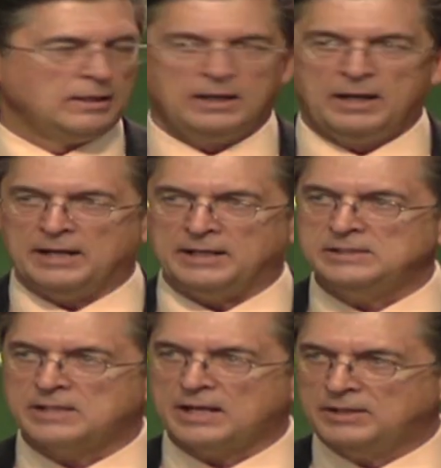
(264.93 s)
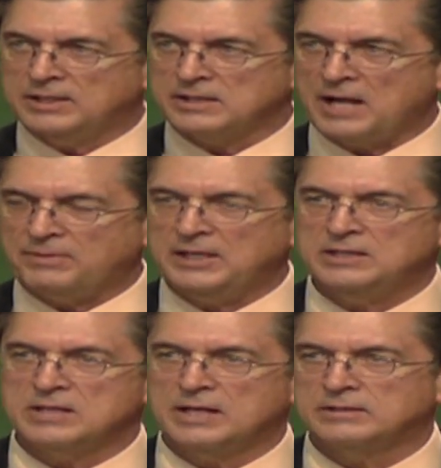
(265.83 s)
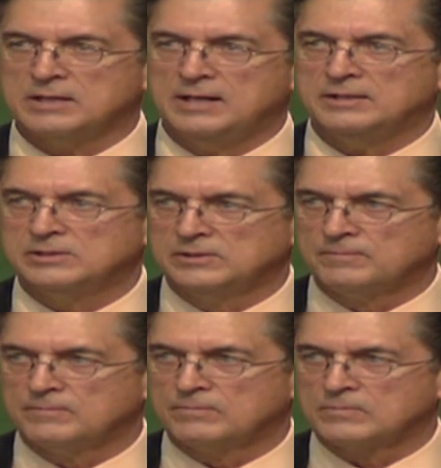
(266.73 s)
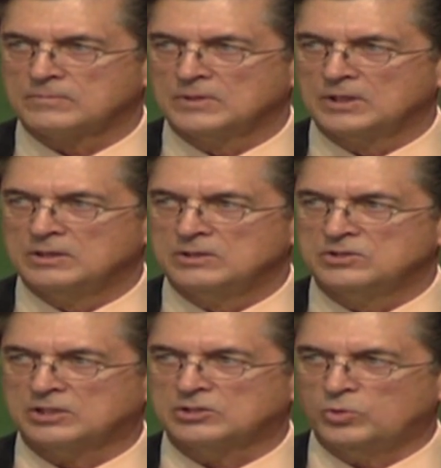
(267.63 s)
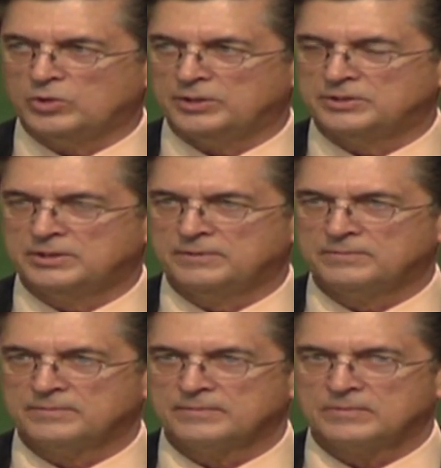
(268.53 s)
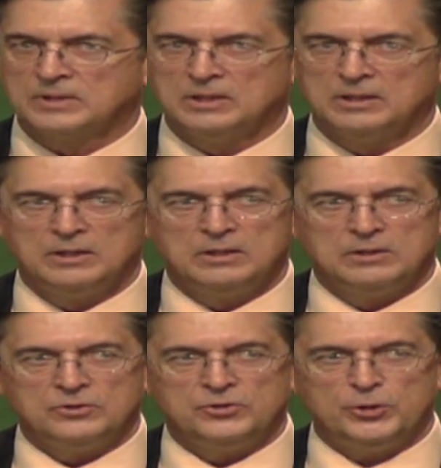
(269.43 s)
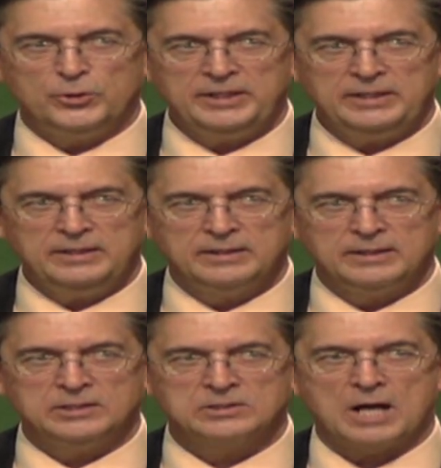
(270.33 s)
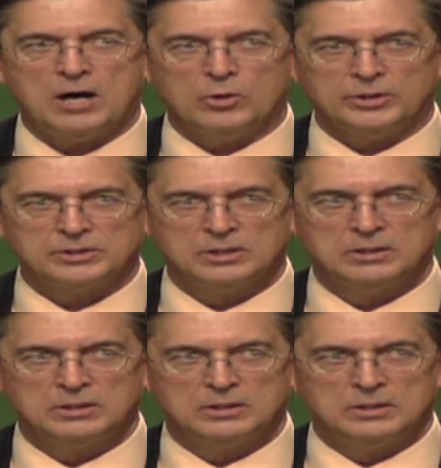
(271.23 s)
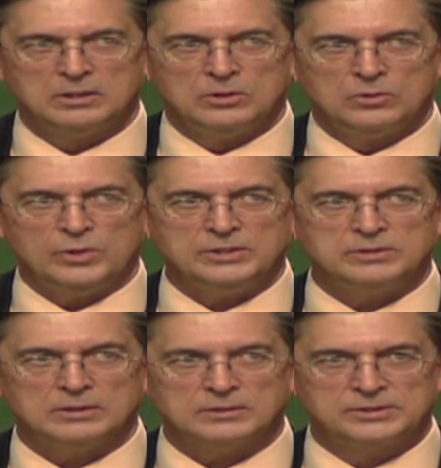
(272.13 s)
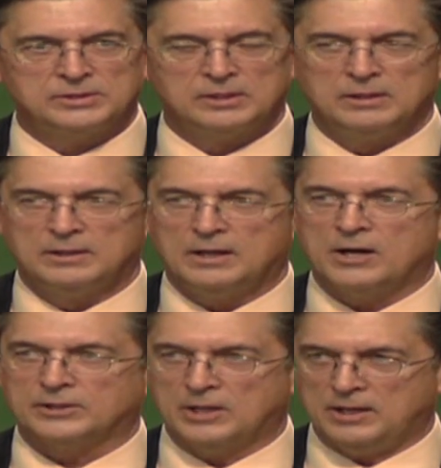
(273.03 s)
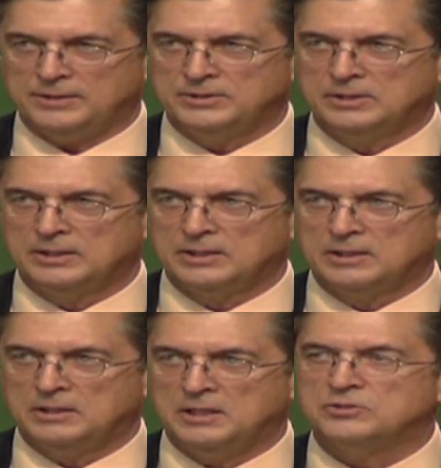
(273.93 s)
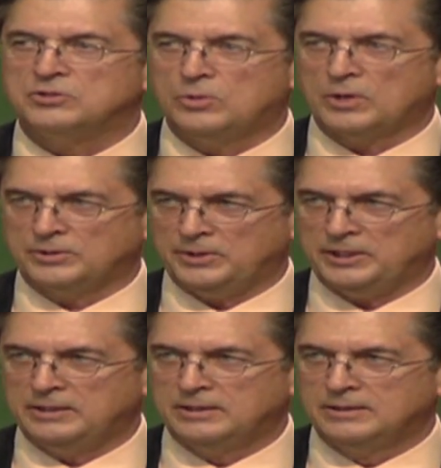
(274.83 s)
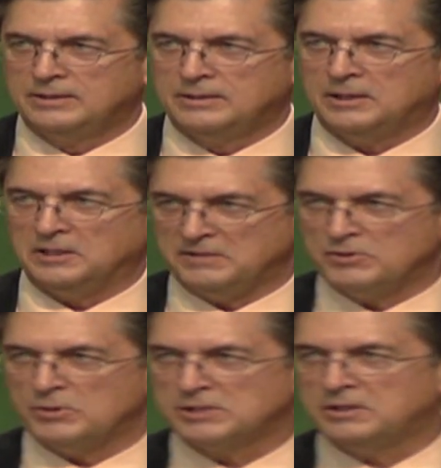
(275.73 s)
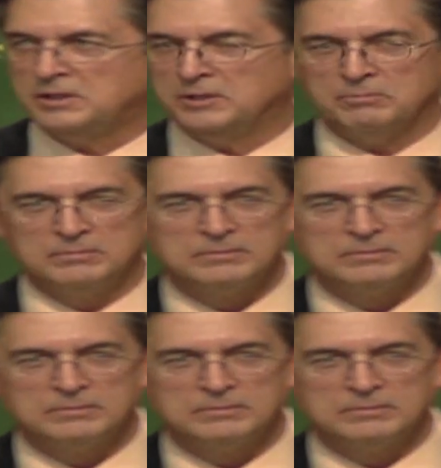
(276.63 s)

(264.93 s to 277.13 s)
And he said this, and I think he said it to us. 6 words. Duty is ours. Results are God's. Let's do our duty and leave the rest to Him.